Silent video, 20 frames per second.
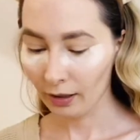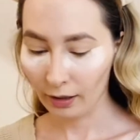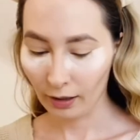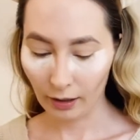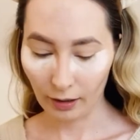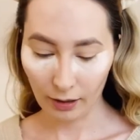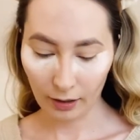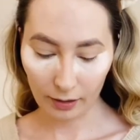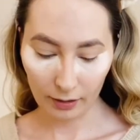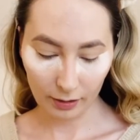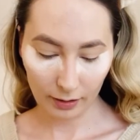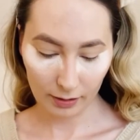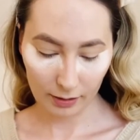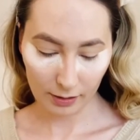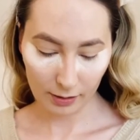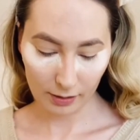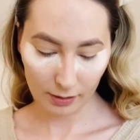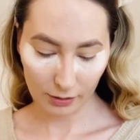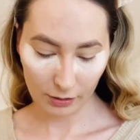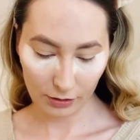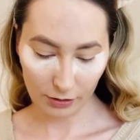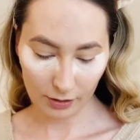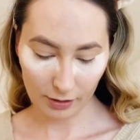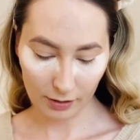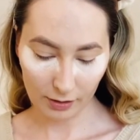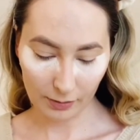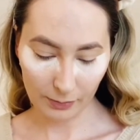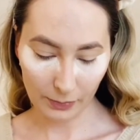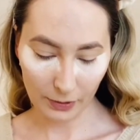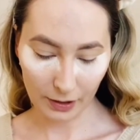and this is
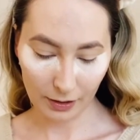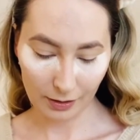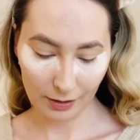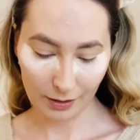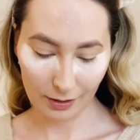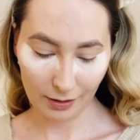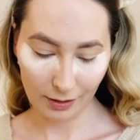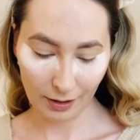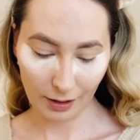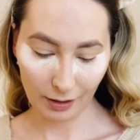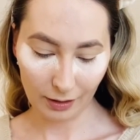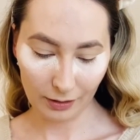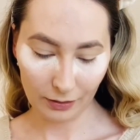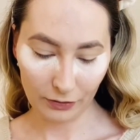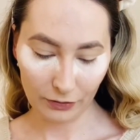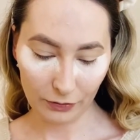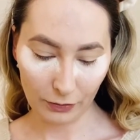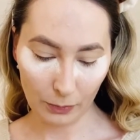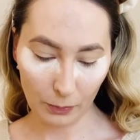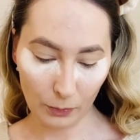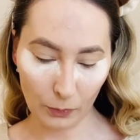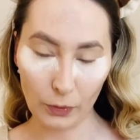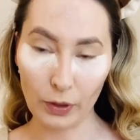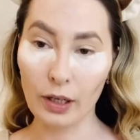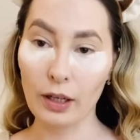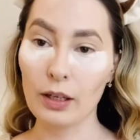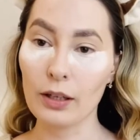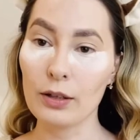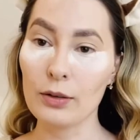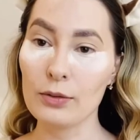just a bit stained from when
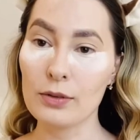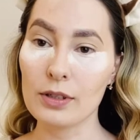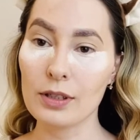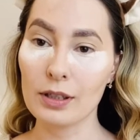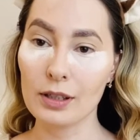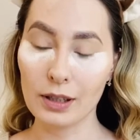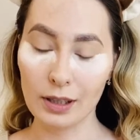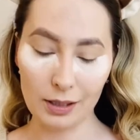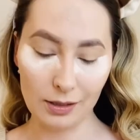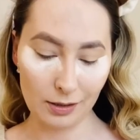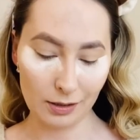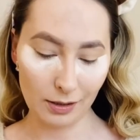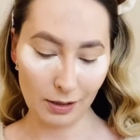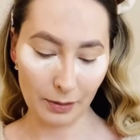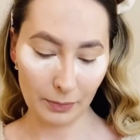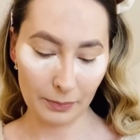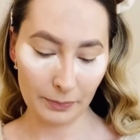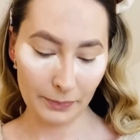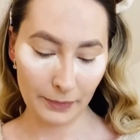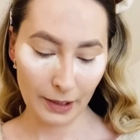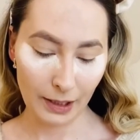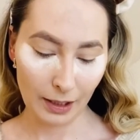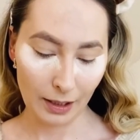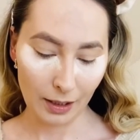I used it last time.